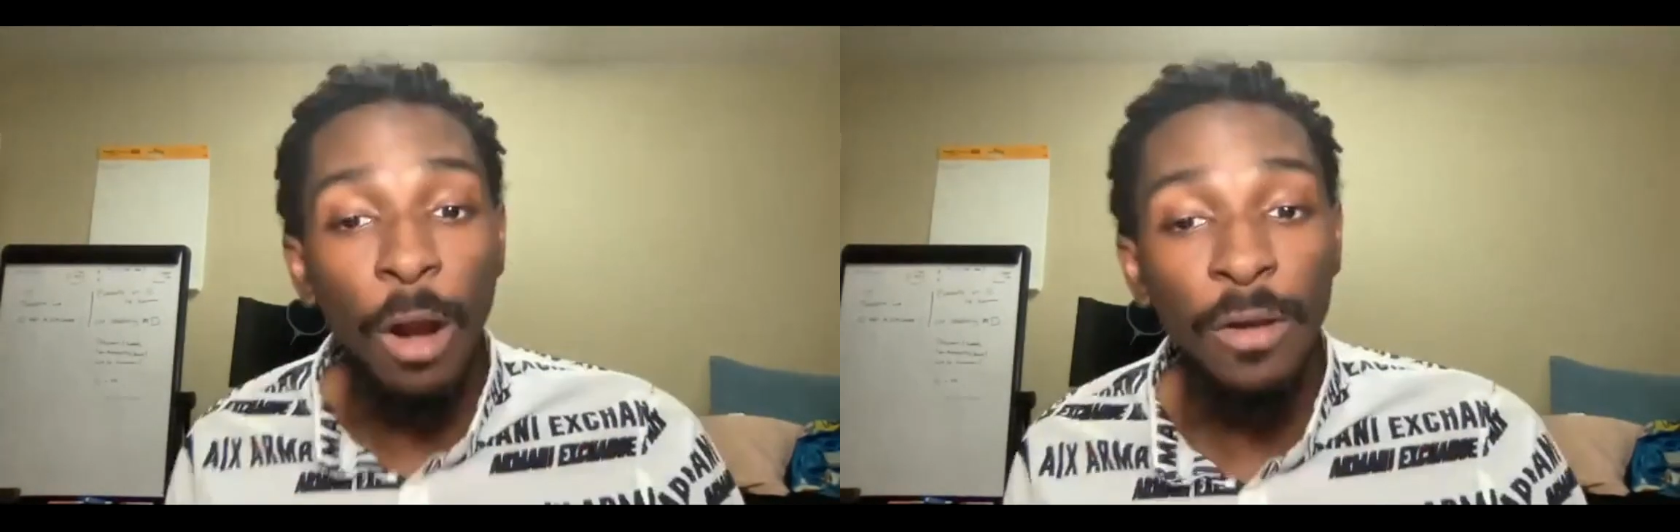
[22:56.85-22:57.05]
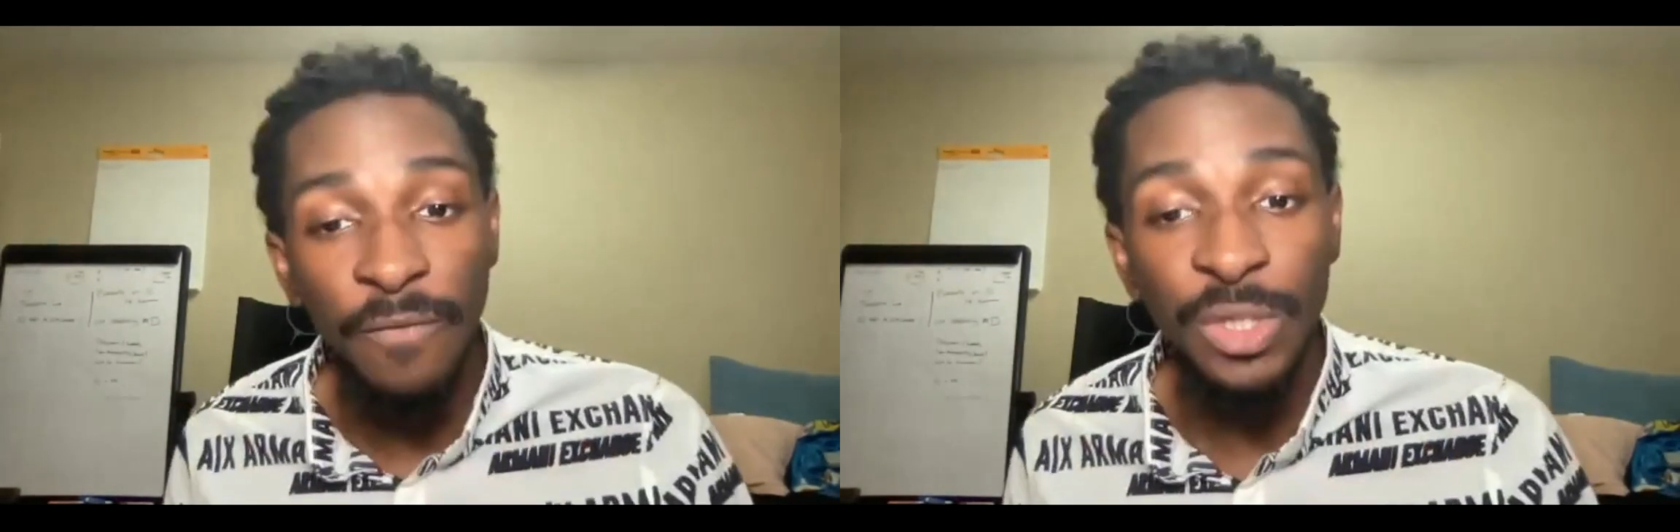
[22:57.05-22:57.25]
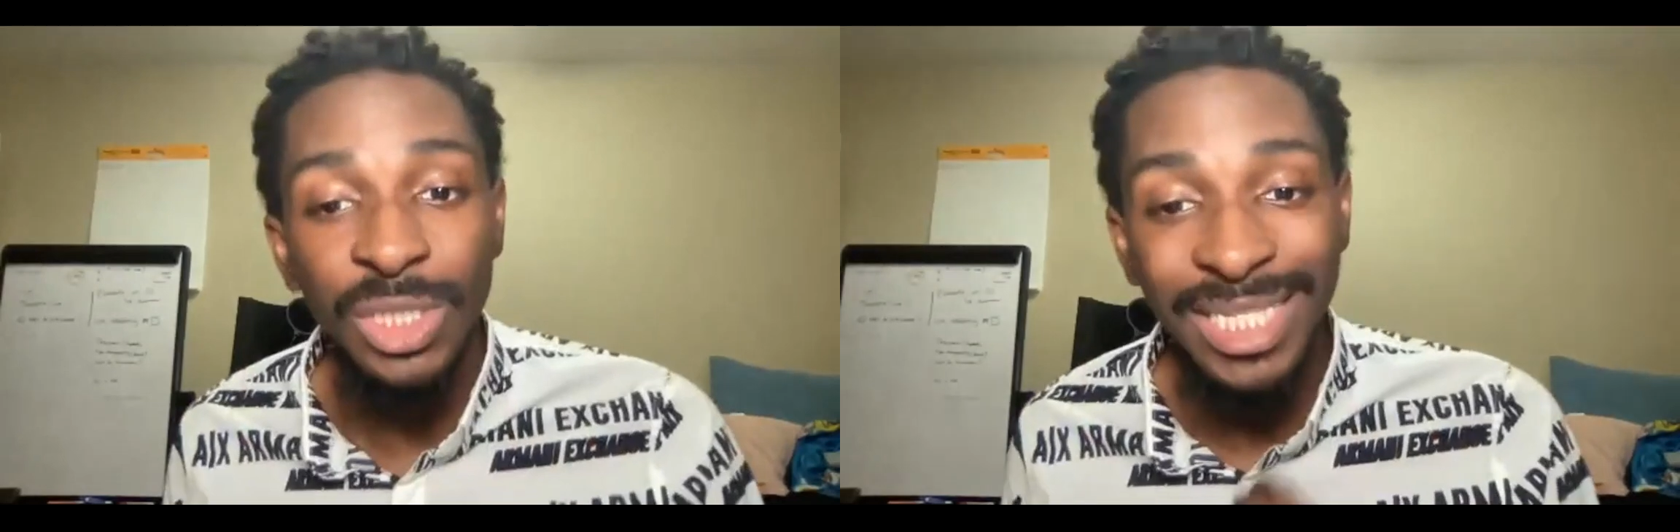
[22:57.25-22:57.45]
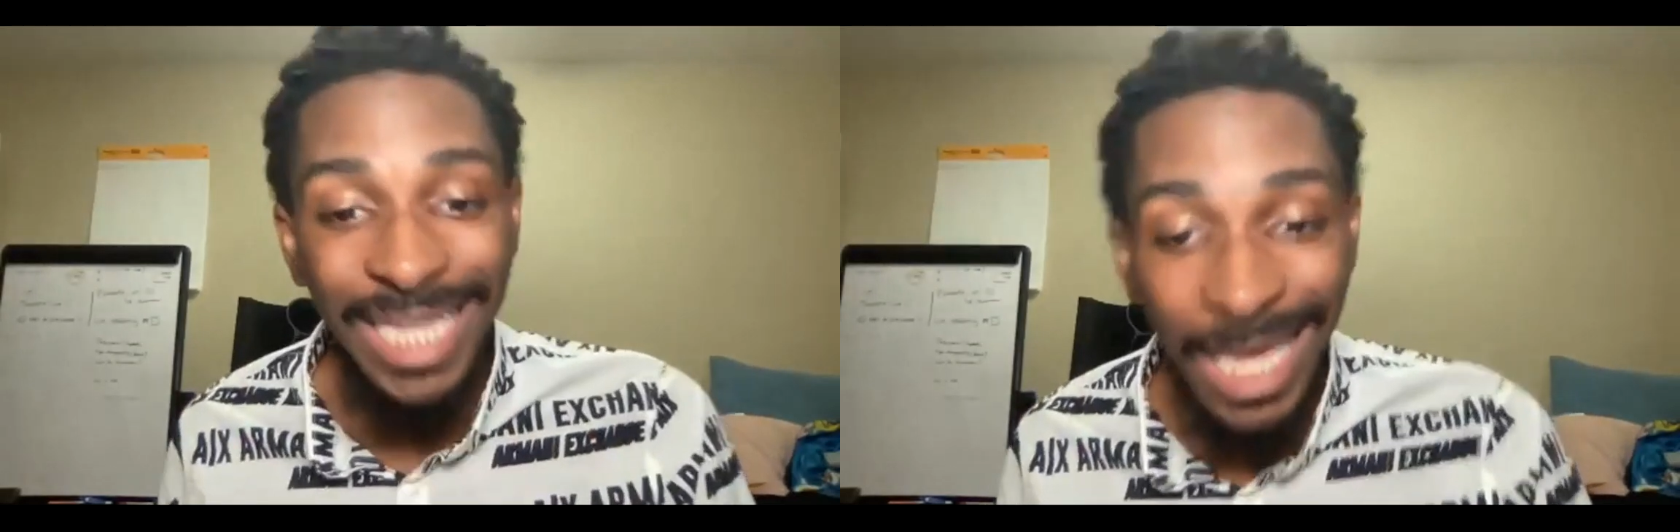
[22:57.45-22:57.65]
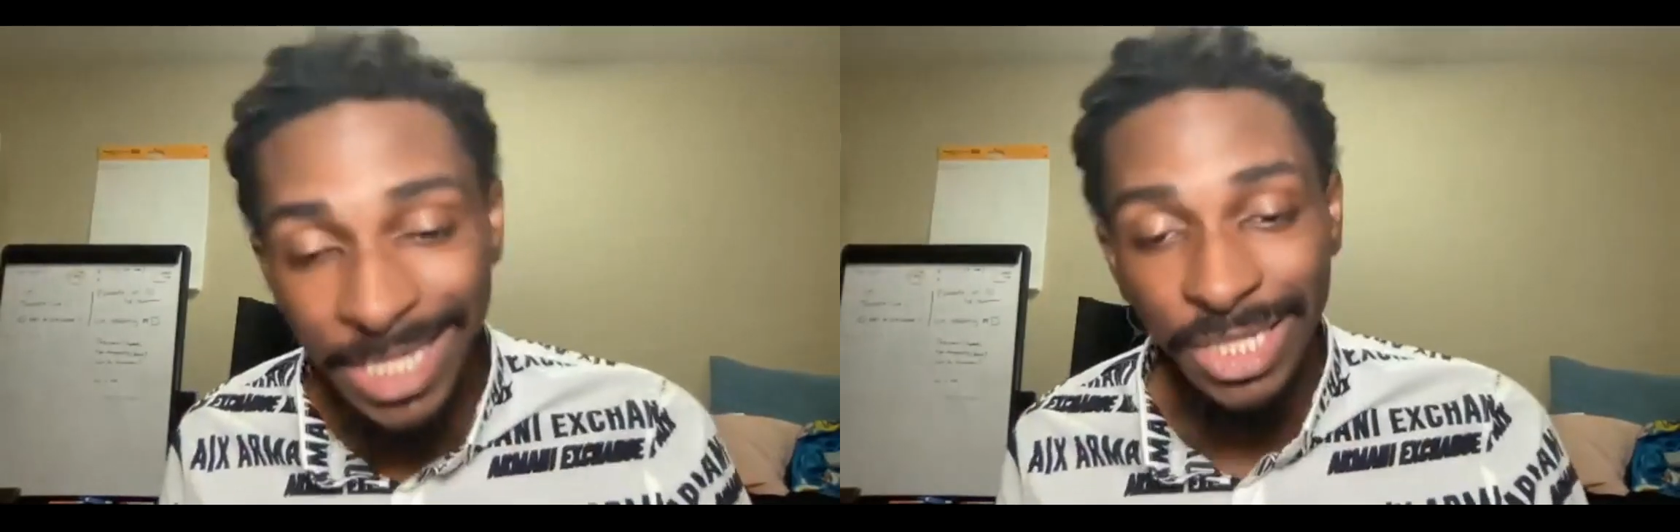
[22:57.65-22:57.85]
artificial
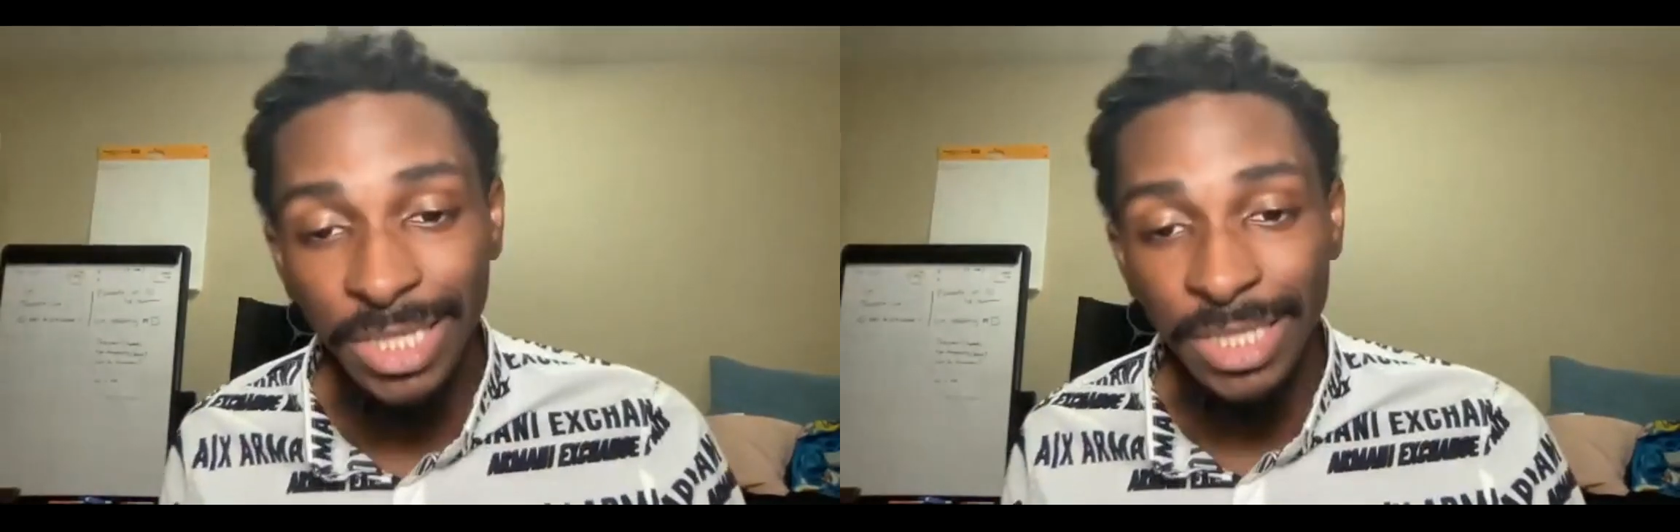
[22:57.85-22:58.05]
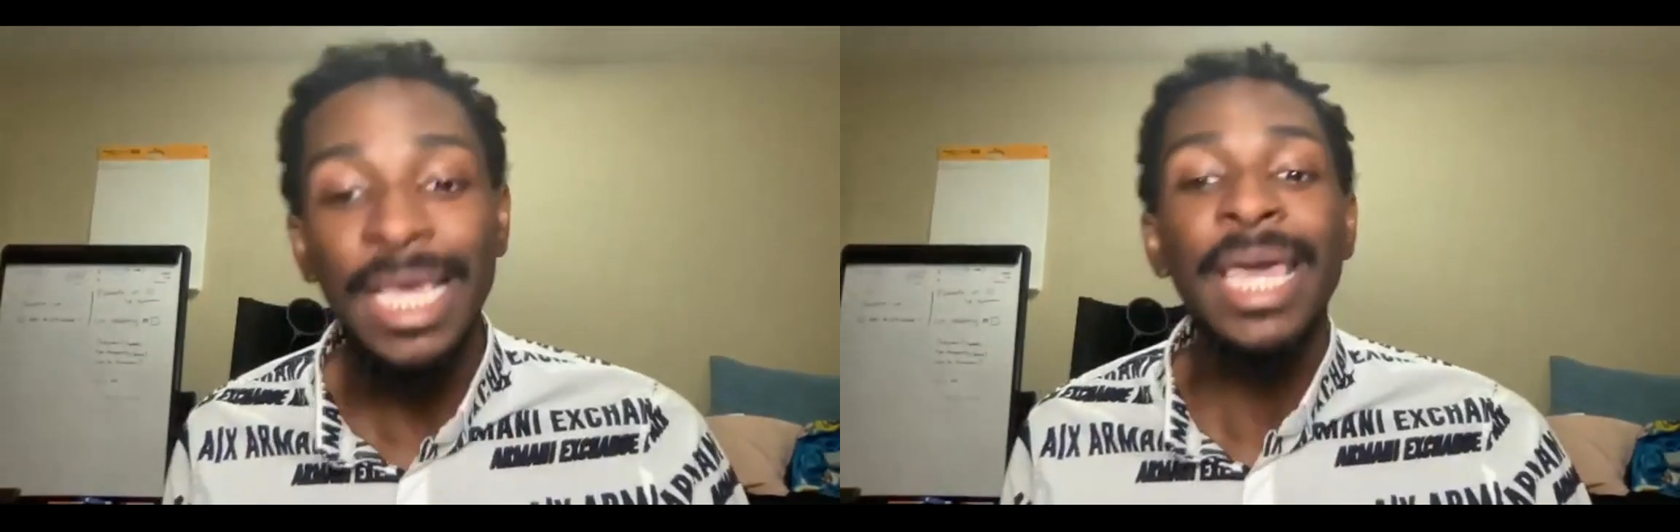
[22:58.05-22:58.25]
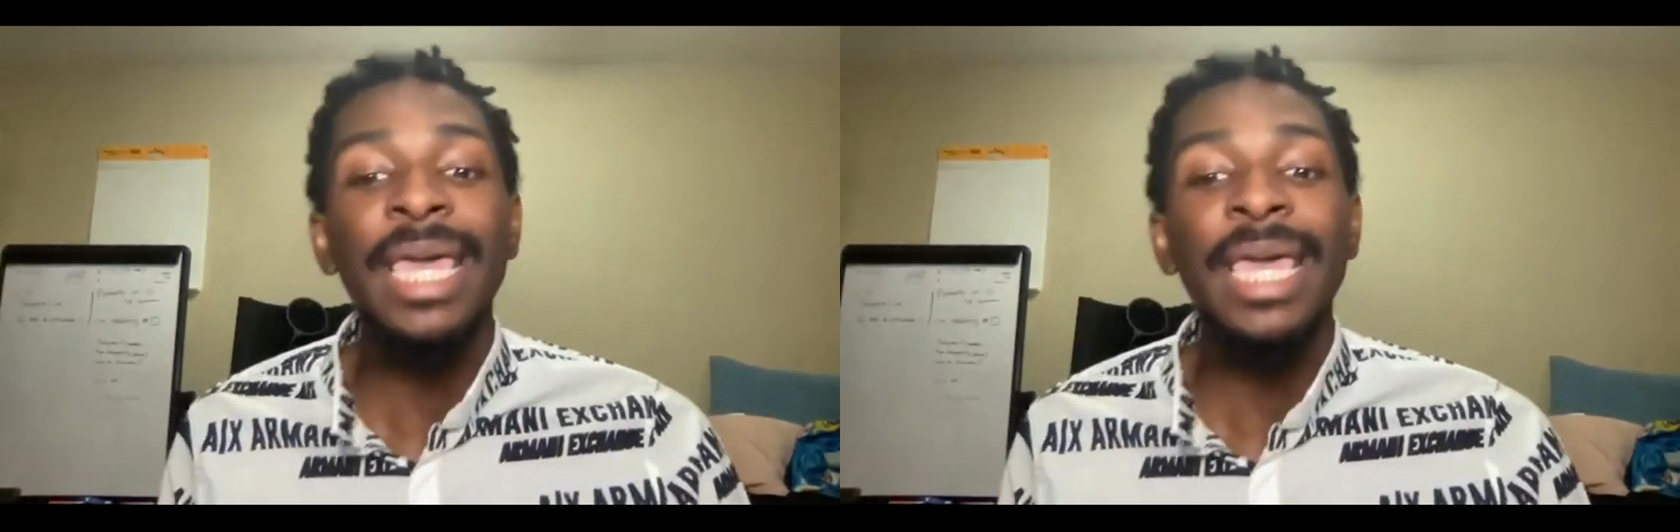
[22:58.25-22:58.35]
intelligence